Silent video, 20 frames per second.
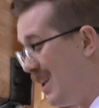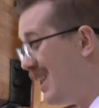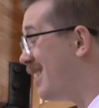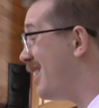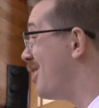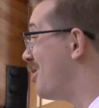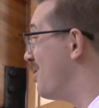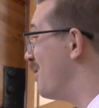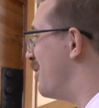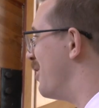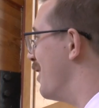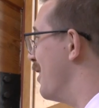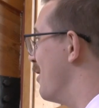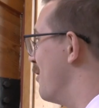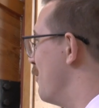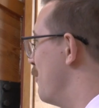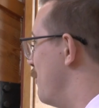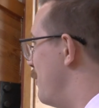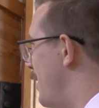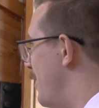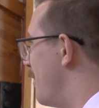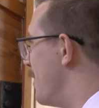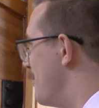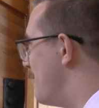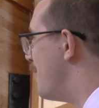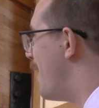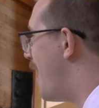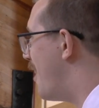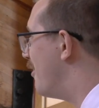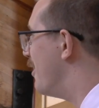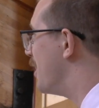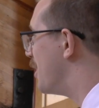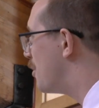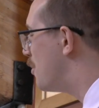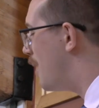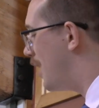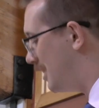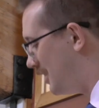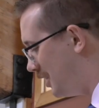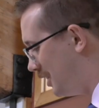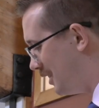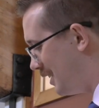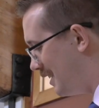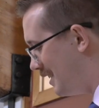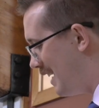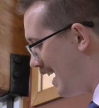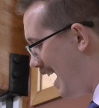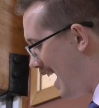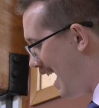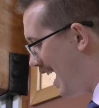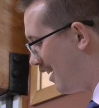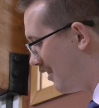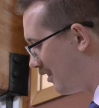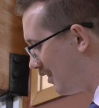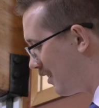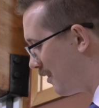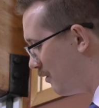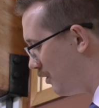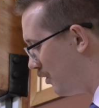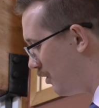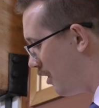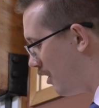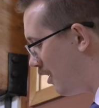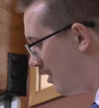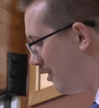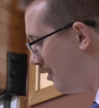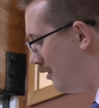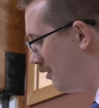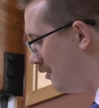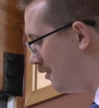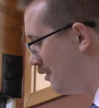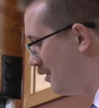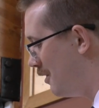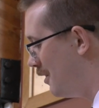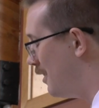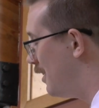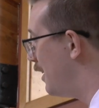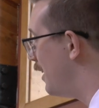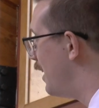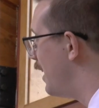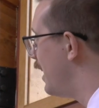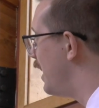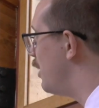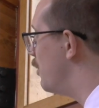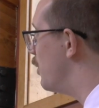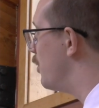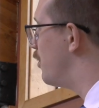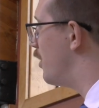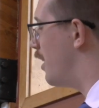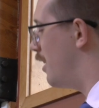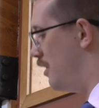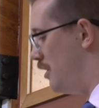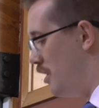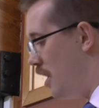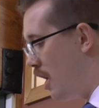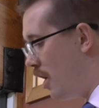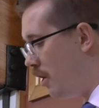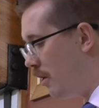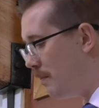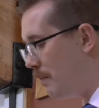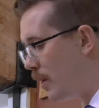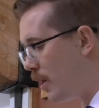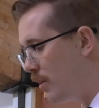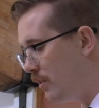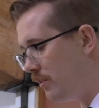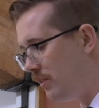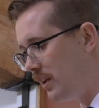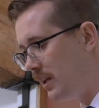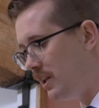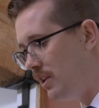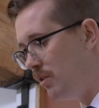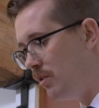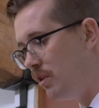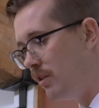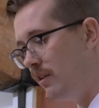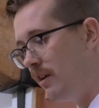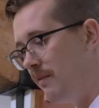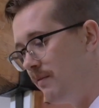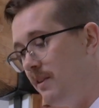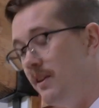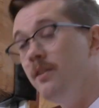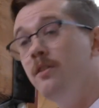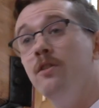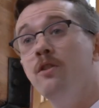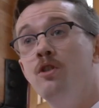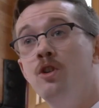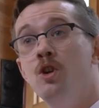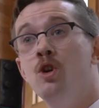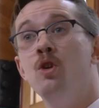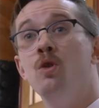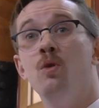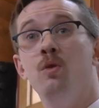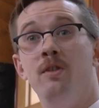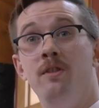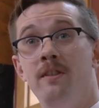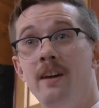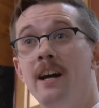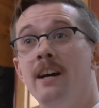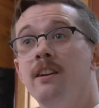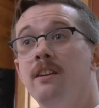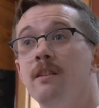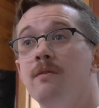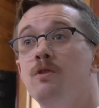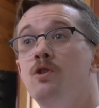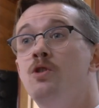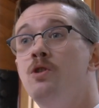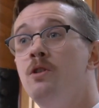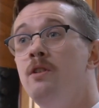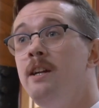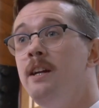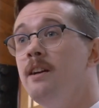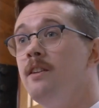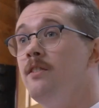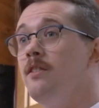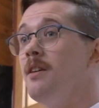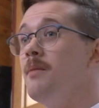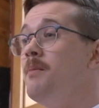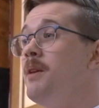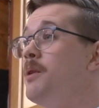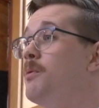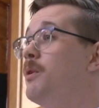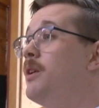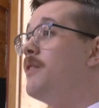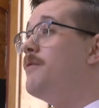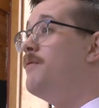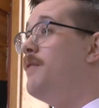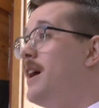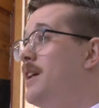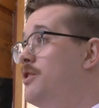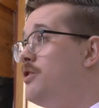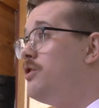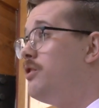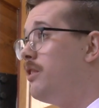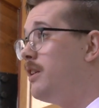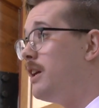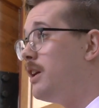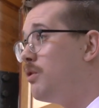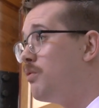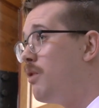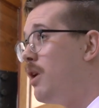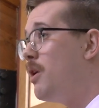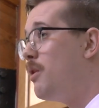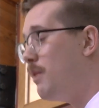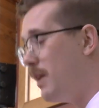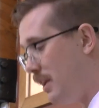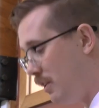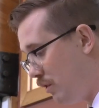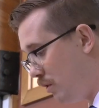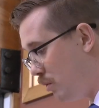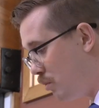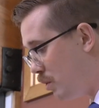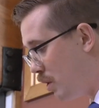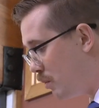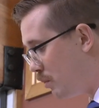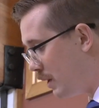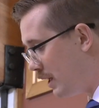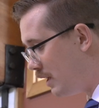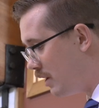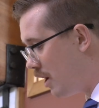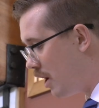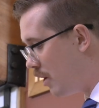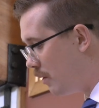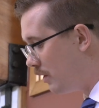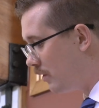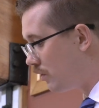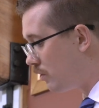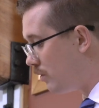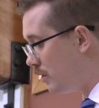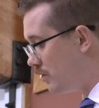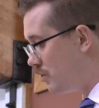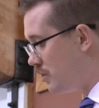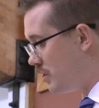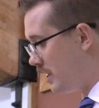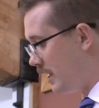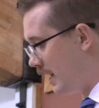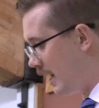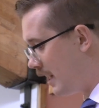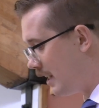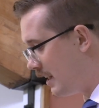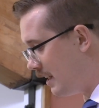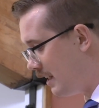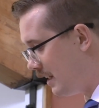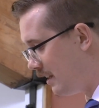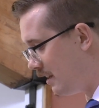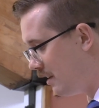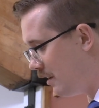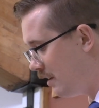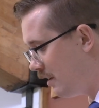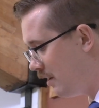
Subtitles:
This was a very valid question to ask of Saul. He was a known persecutor of this new sect of Judaism that would eventually grow into what we know as Christianity.